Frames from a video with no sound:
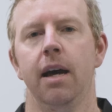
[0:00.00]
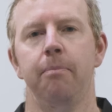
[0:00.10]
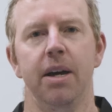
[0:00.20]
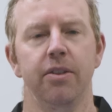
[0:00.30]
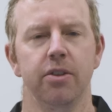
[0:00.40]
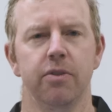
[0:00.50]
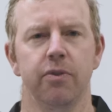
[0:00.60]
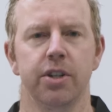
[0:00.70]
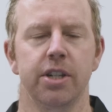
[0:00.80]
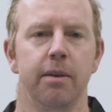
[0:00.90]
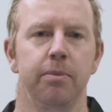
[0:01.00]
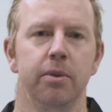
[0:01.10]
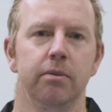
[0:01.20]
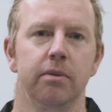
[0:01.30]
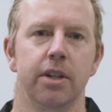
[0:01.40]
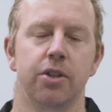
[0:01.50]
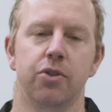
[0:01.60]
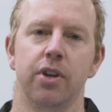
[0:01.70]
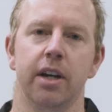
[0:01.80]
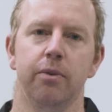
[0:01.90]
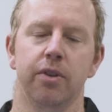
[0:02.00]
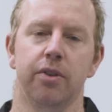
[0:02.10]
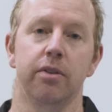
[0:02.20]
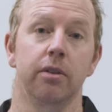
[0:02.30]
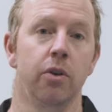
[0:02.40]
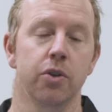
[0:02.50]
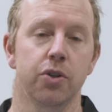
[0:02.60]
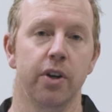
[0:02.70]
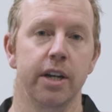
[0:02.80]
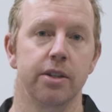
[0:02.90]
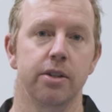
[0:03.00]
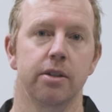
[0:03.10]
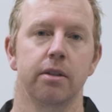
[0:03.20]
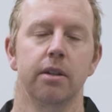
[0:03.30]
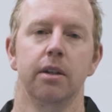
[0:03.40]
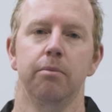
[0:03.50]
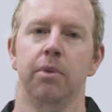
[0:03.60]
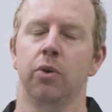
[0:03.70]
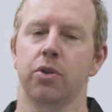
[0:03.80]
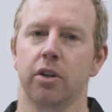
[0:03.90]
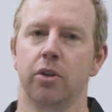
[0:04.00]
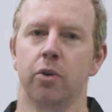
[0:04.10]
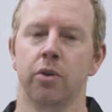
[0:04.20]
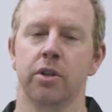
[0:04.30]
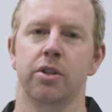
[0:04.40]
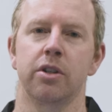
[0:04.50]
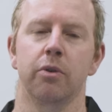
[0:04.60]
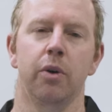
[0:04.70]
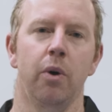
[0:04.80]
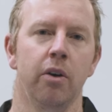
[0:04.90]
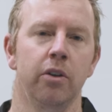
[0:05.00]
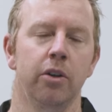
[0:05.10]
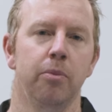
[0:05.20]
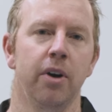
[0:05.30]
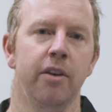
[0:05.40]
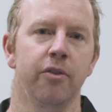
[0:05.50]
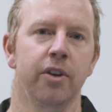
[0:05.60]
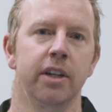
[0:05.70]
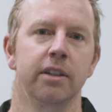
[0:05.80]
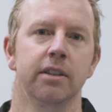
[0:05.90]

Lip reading: At Bathurst, for example, it's a track with long straights, but also corners that require a lot of bravery.